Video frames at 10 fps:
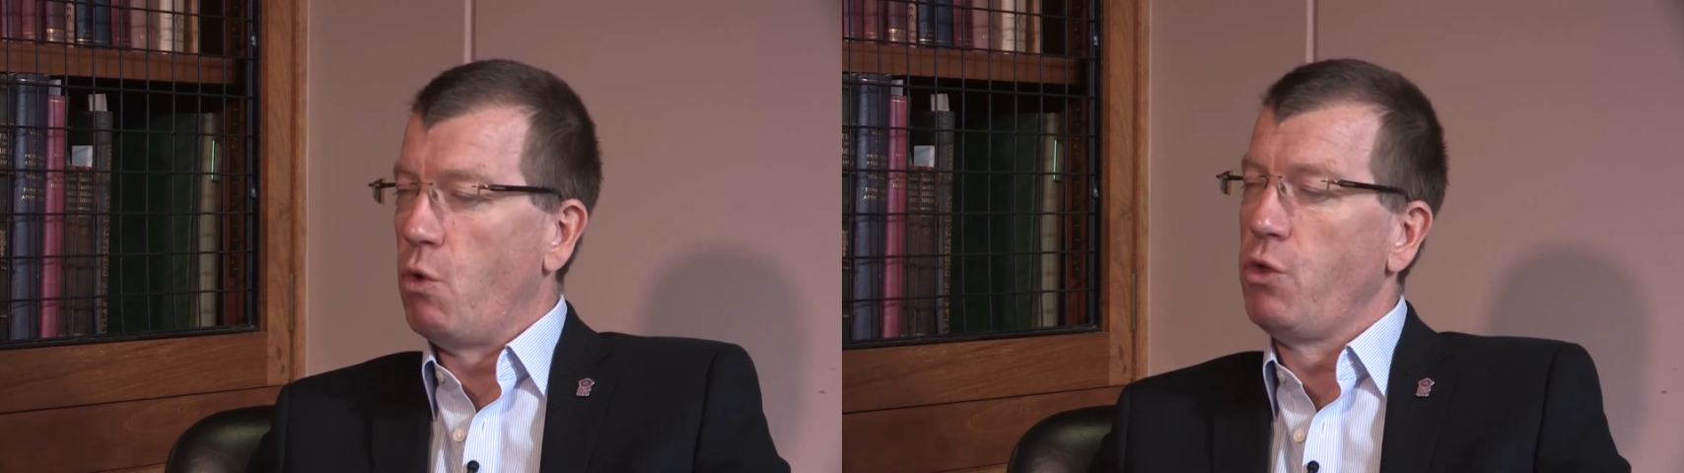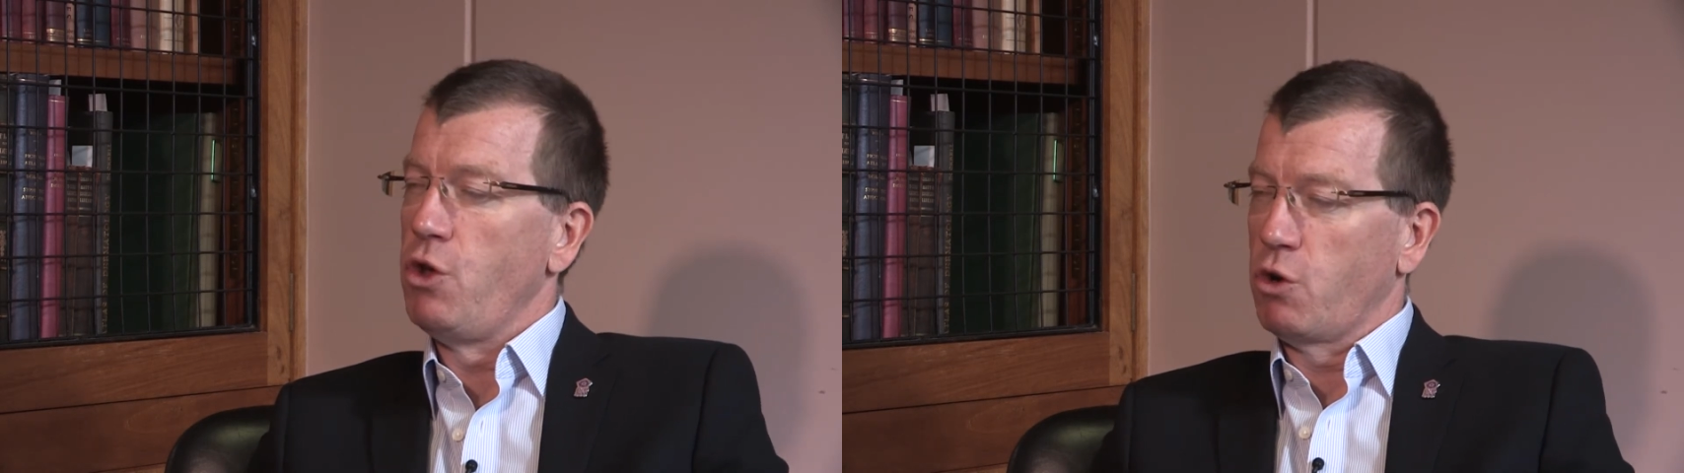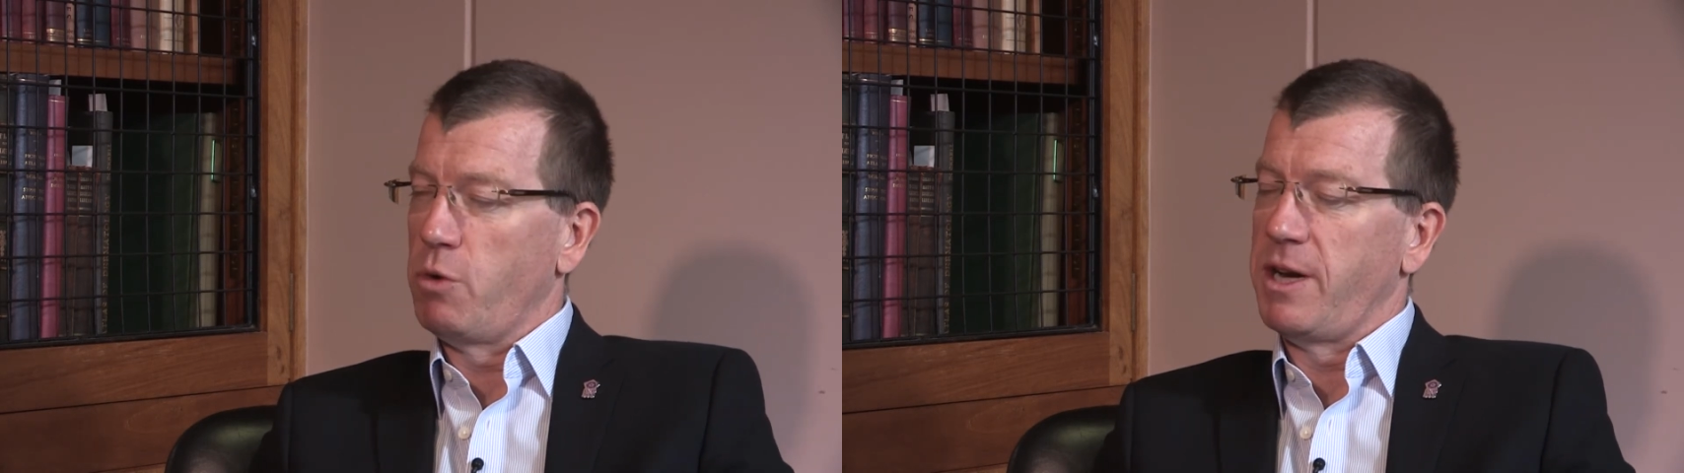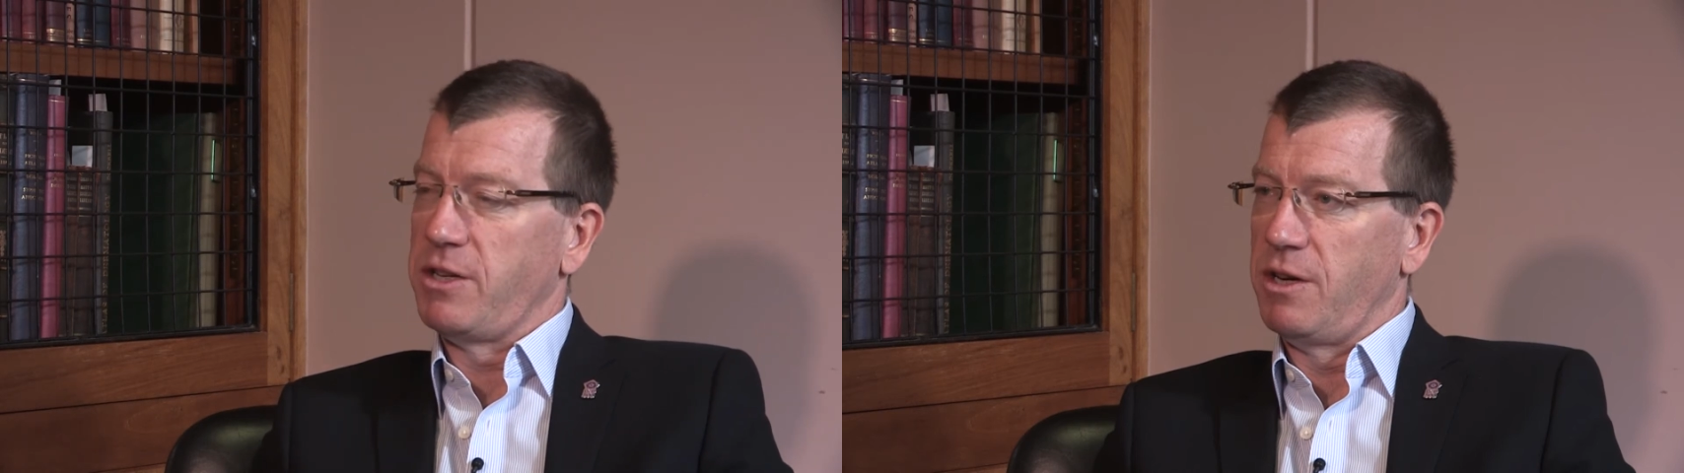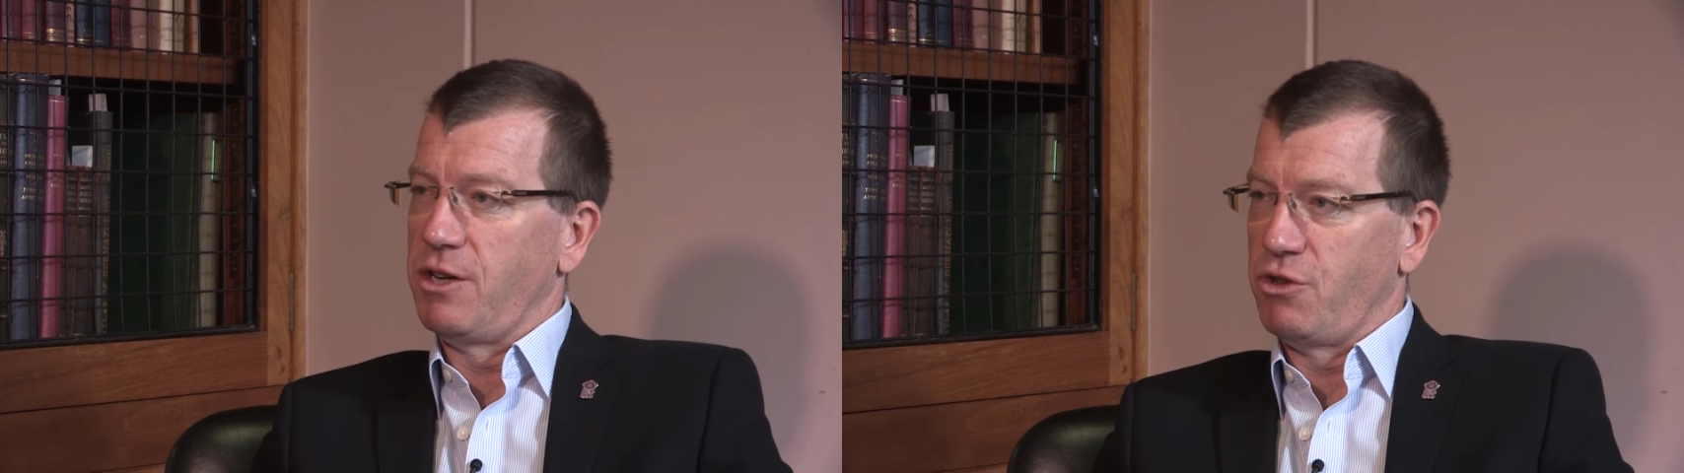all, the
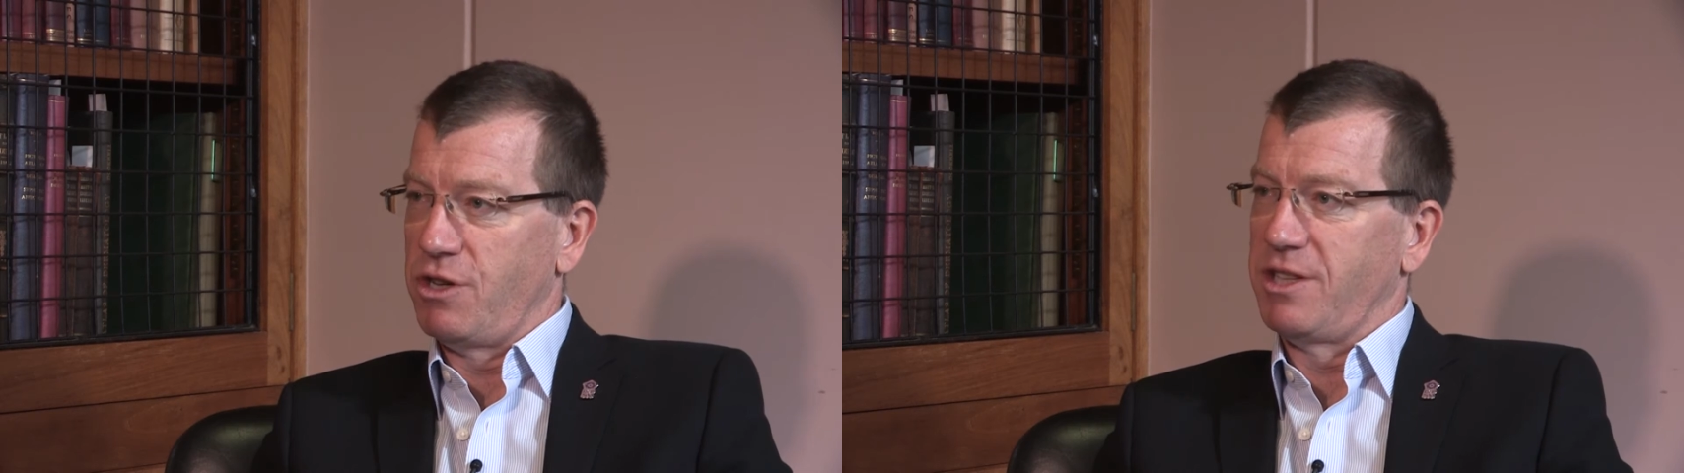occupational literature